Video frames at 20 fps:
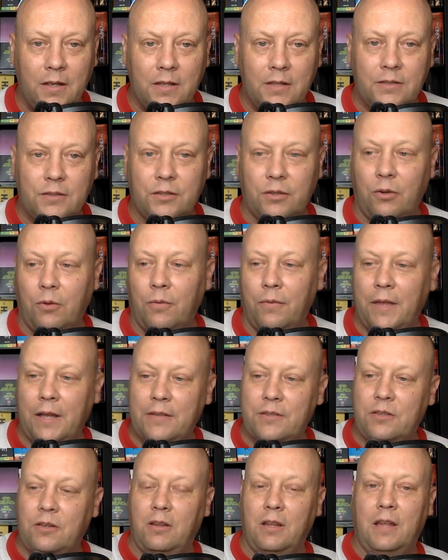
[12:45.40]
So
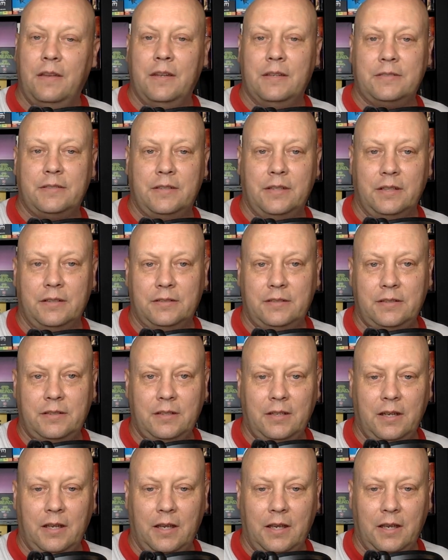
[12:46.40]
that's all on this disc,
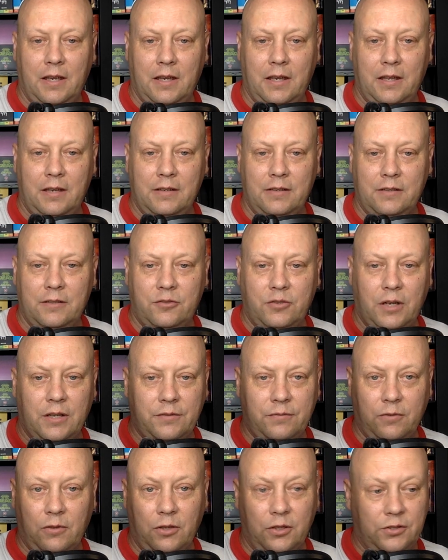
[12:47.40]
and
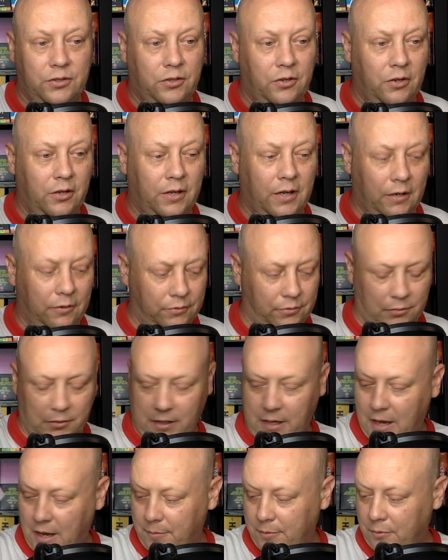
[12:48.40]
transfer looks good. I was
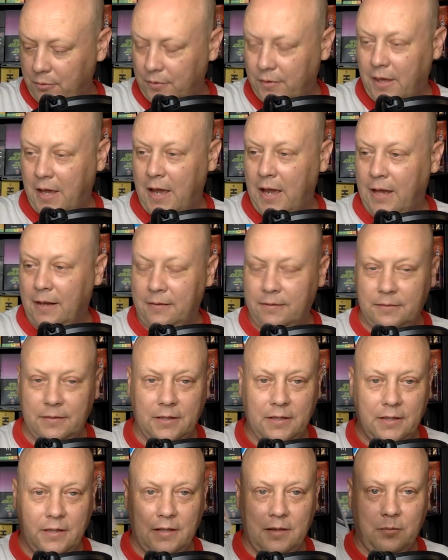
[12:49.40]
really happy with that,
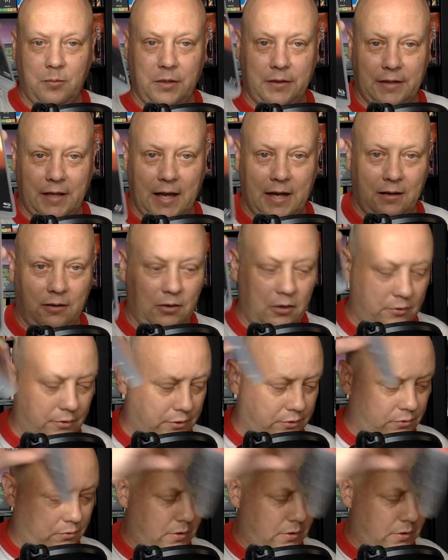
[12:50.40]
but that alone is